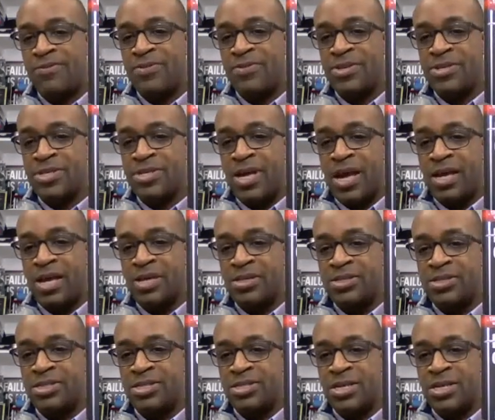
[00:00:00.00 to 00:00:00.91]
Navy
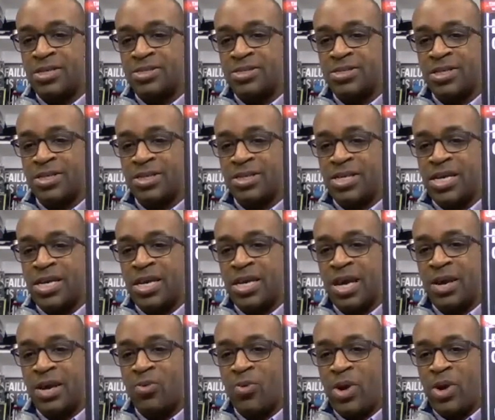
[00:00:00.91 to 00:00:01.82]
SEALs
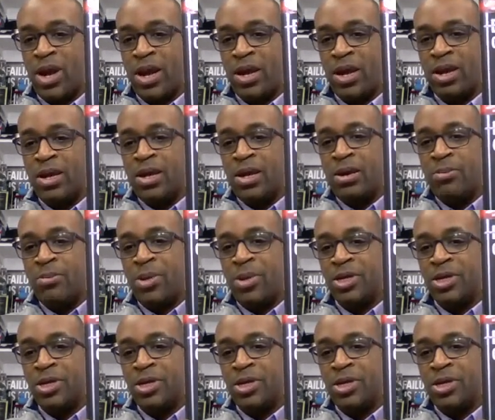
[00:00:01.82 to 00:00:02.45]
Lead and Win,